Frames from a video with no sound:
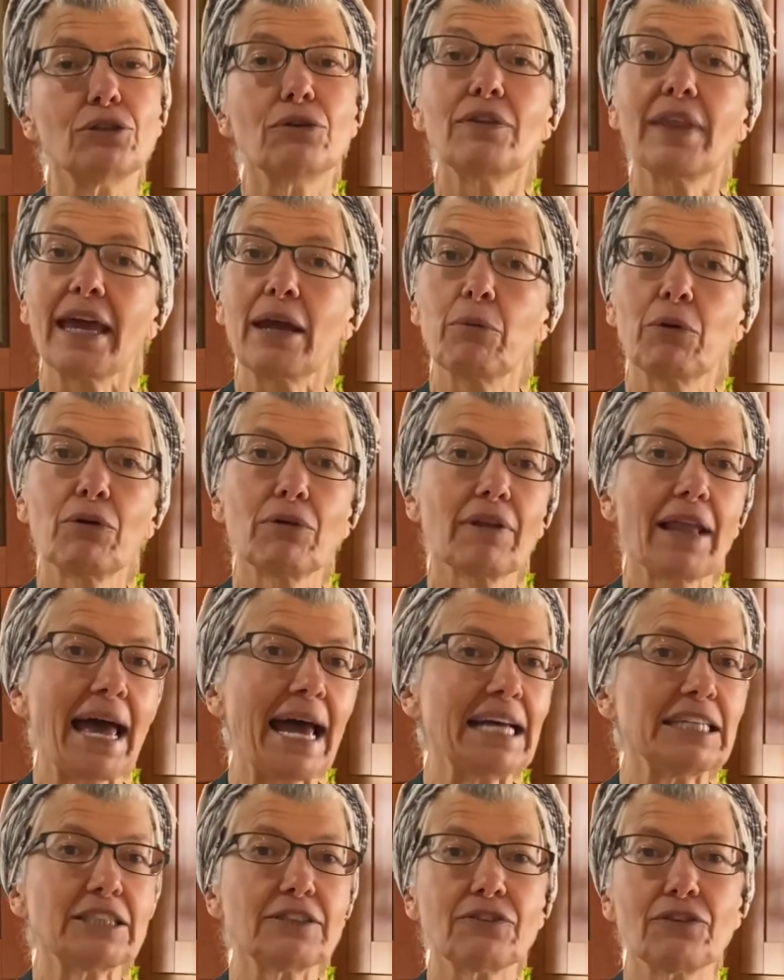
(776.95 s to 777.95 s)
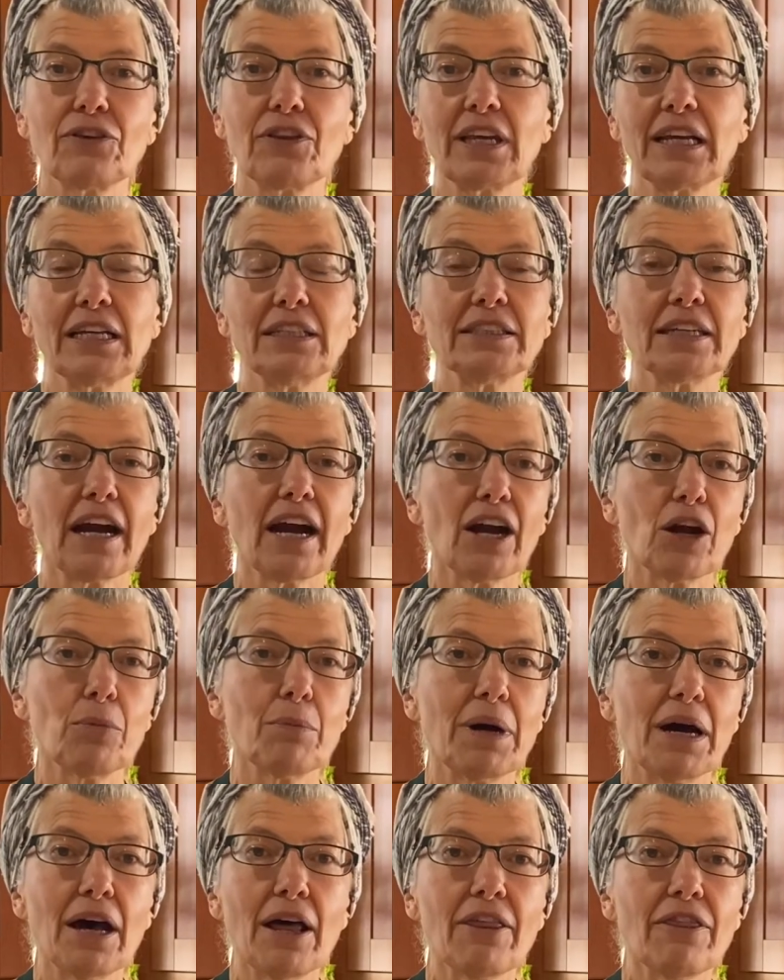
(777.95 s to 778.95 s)
They will last for the entire
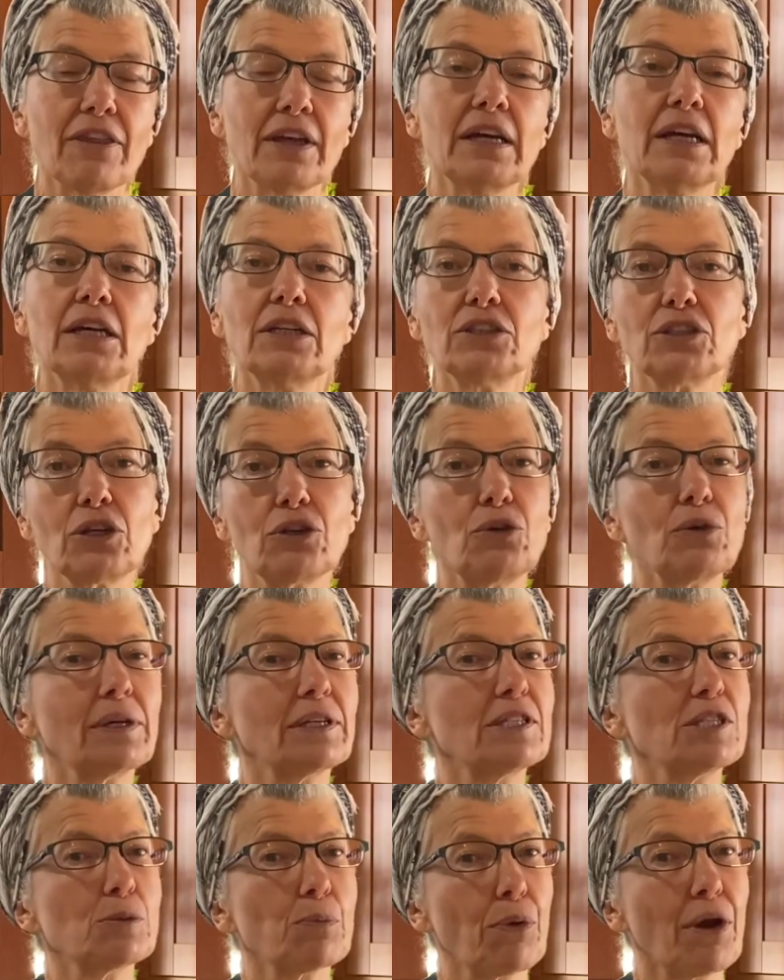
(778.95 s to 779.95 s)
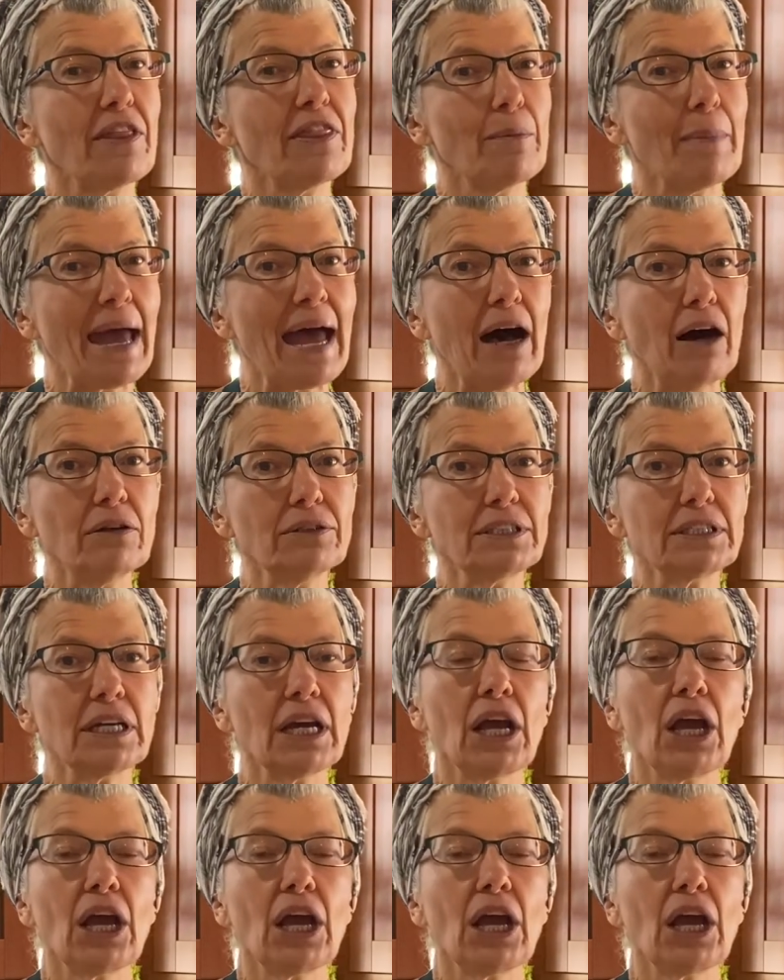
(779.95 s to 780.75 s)
month, so you can spread them out.